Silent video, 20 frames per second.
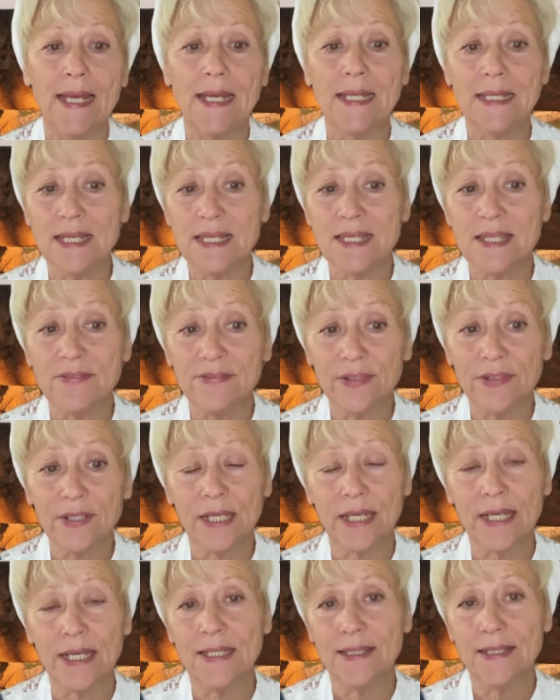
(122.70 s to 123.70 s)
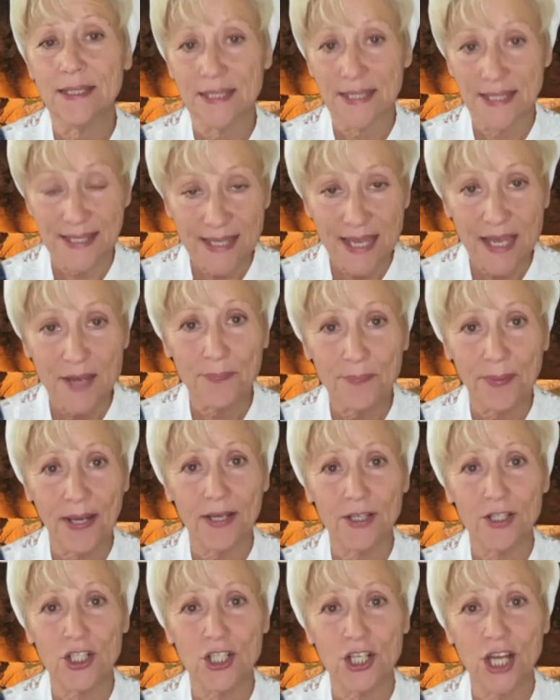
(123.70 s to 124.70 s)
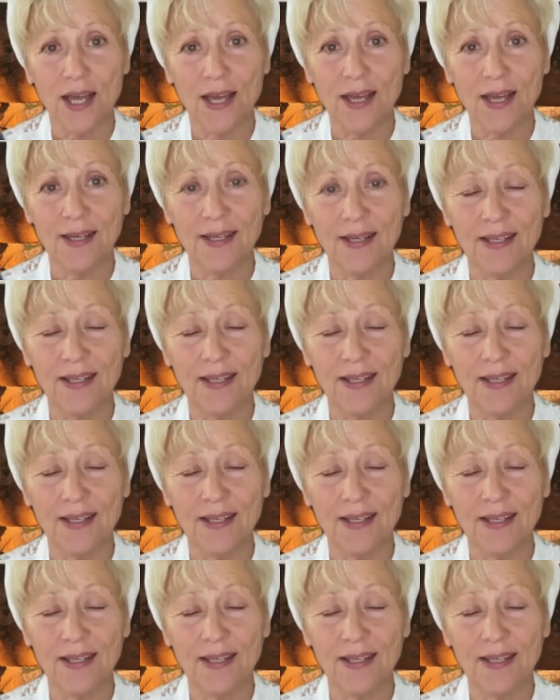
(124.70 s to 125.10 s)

it is even in the same parasha,